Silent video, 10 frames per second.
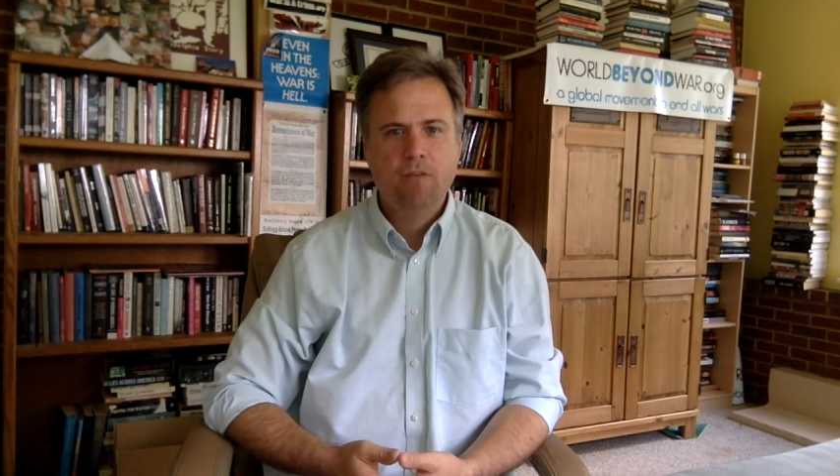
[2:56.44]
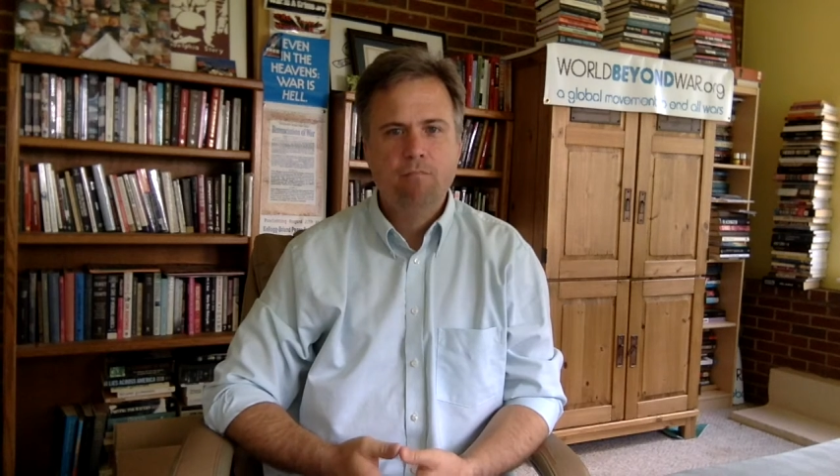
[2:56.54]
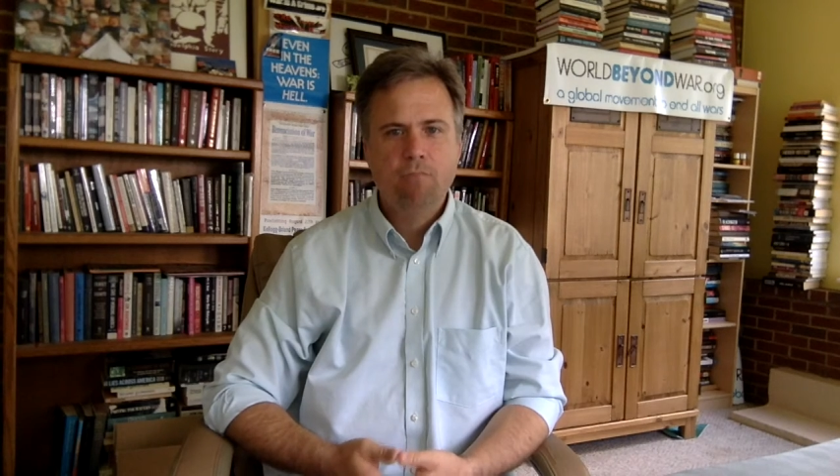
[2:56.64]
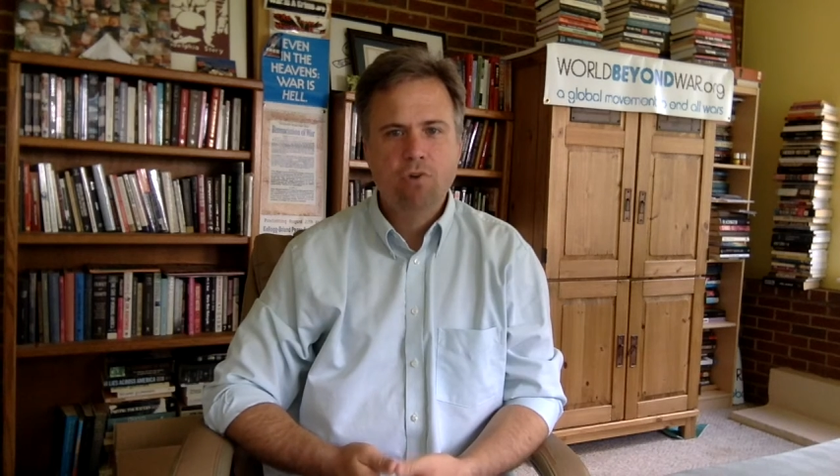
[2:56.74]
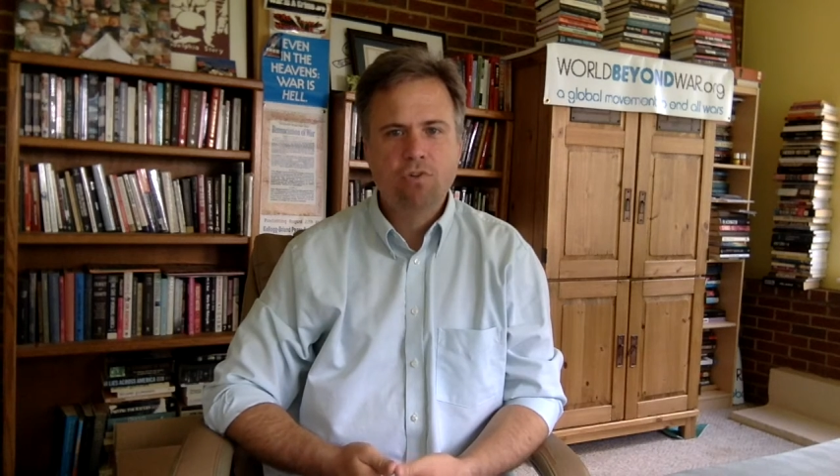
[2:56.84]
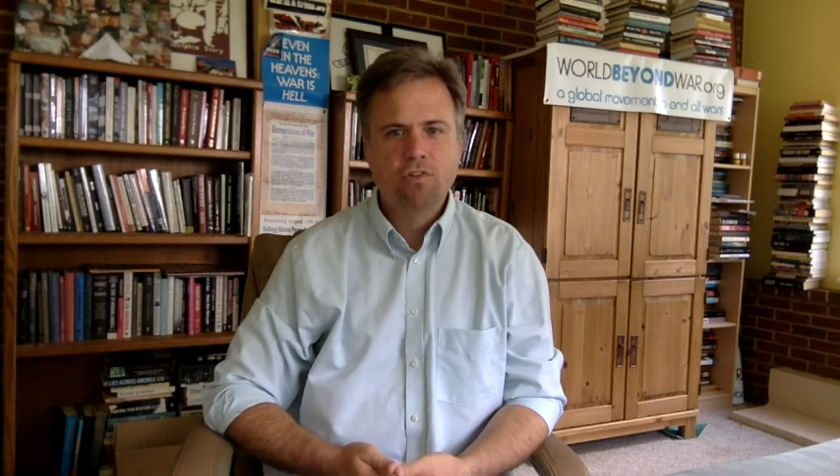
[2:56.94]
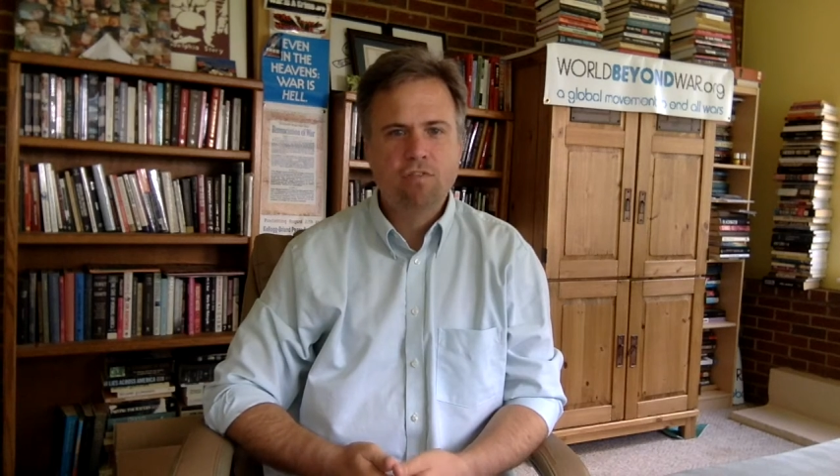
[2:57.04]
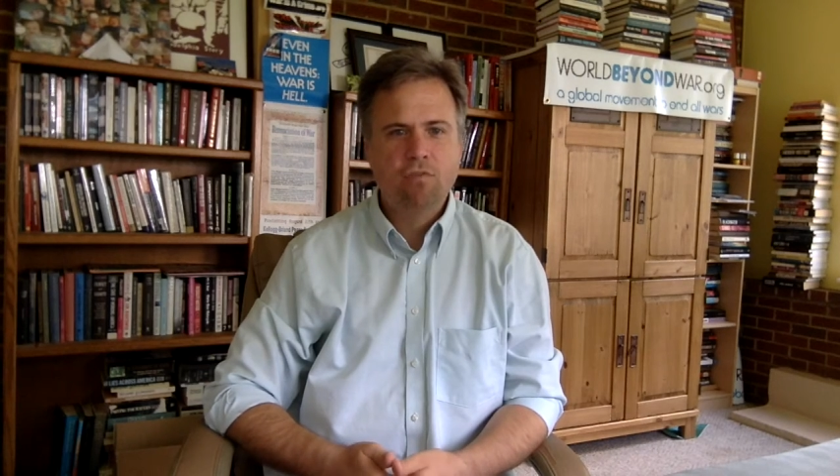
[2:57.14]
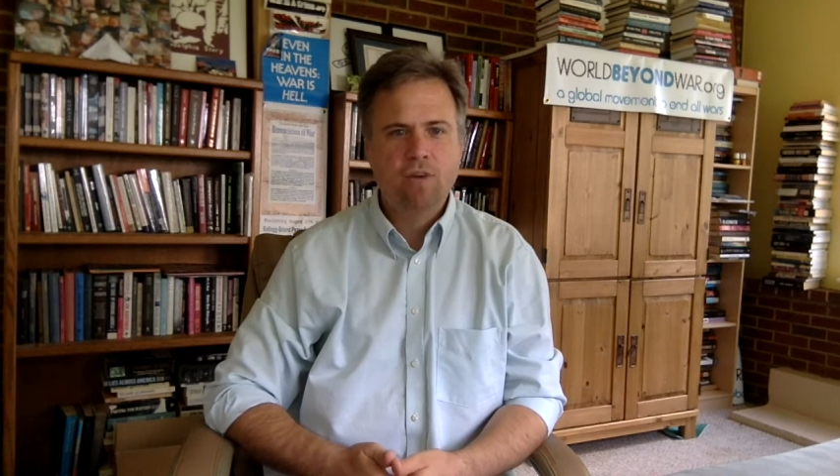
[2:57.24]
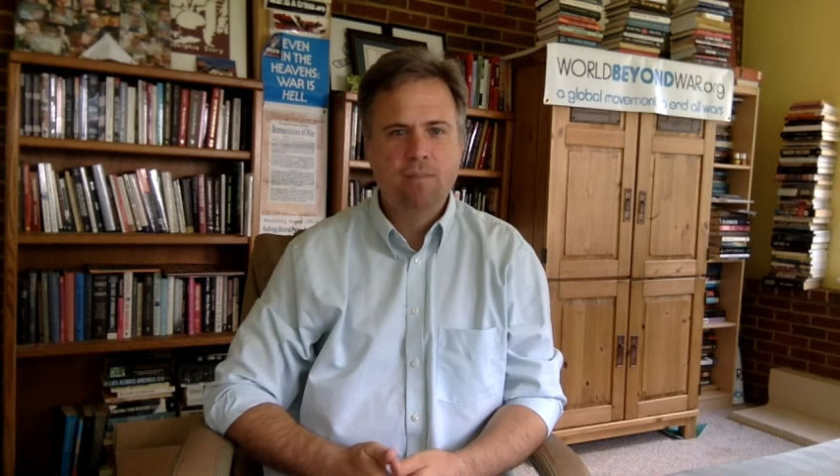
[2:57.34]
Most of
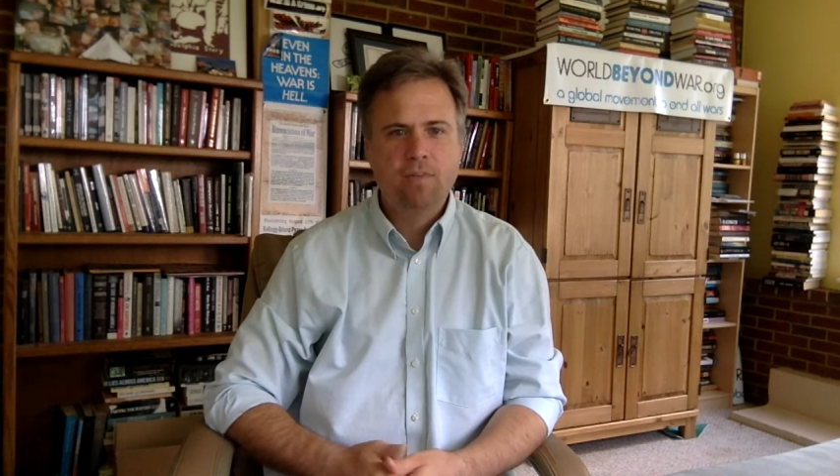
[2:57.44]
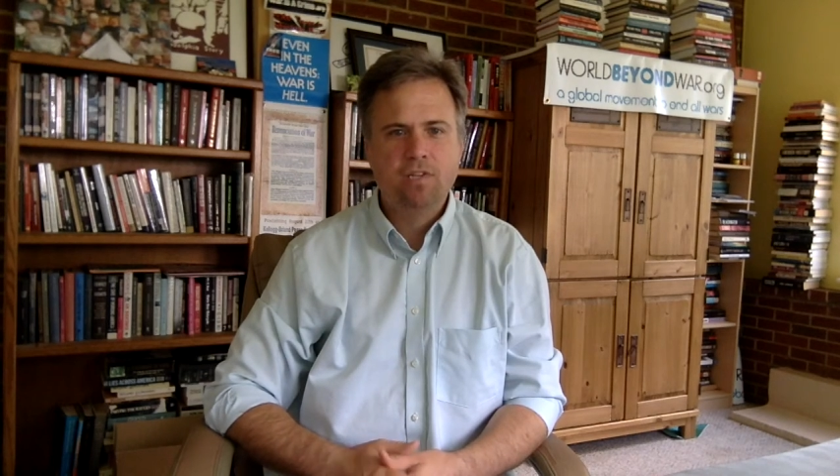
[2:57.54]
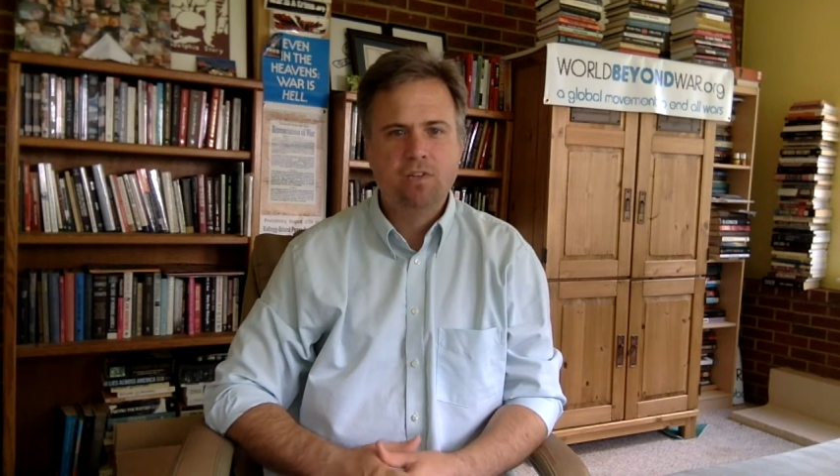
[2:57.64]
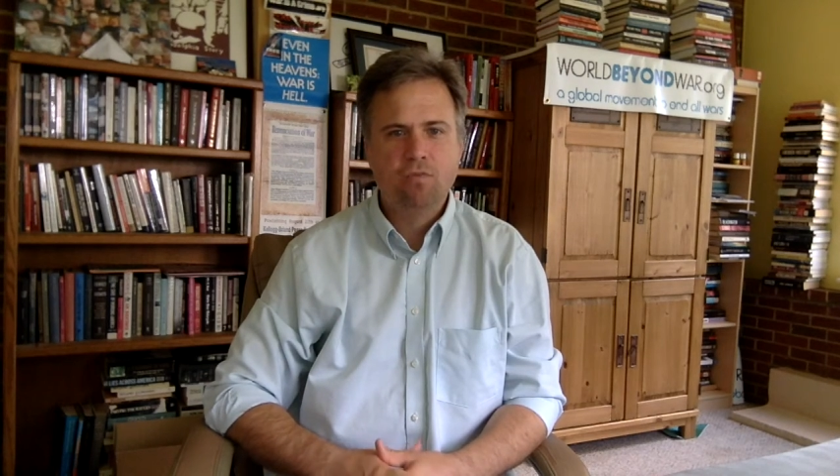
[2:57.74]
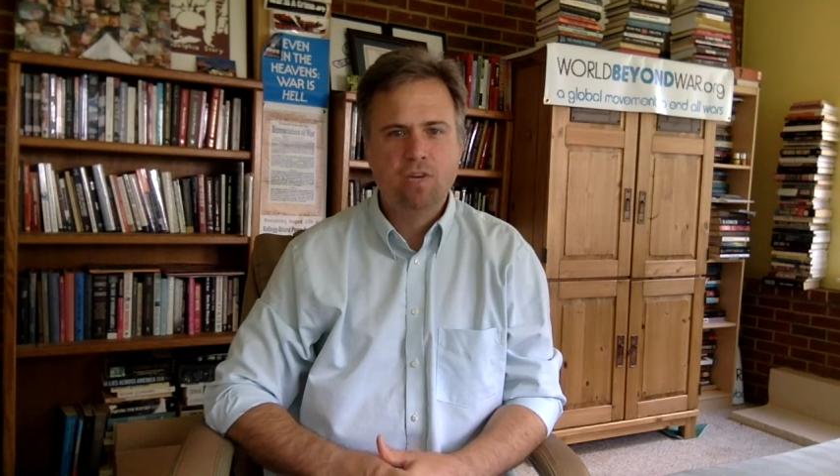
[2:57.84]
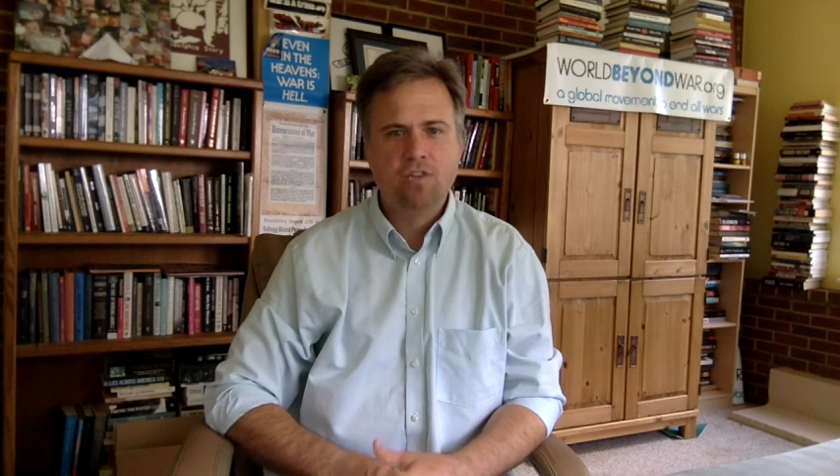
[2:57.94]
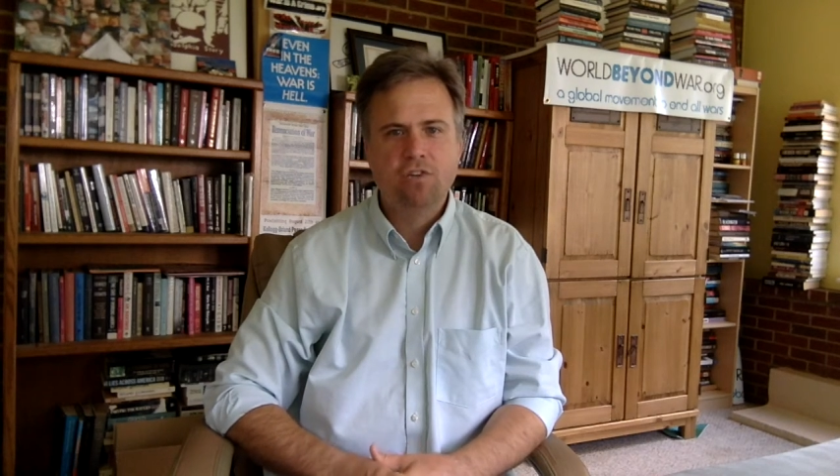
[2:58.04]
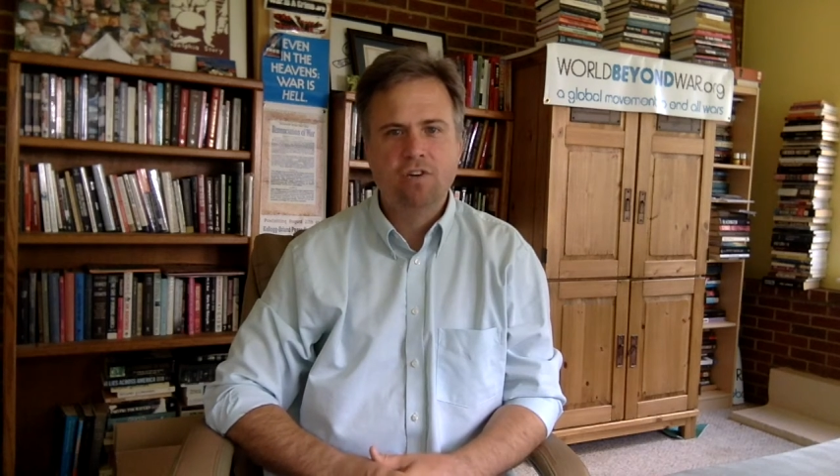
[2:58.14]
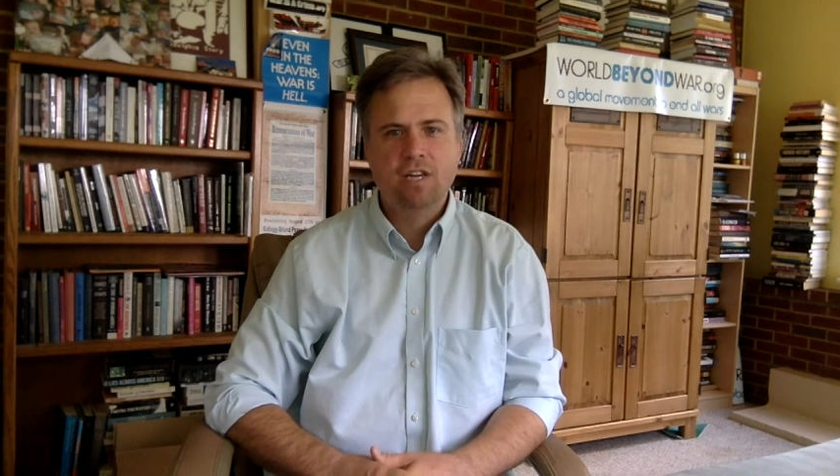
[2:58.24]
the weapons in Western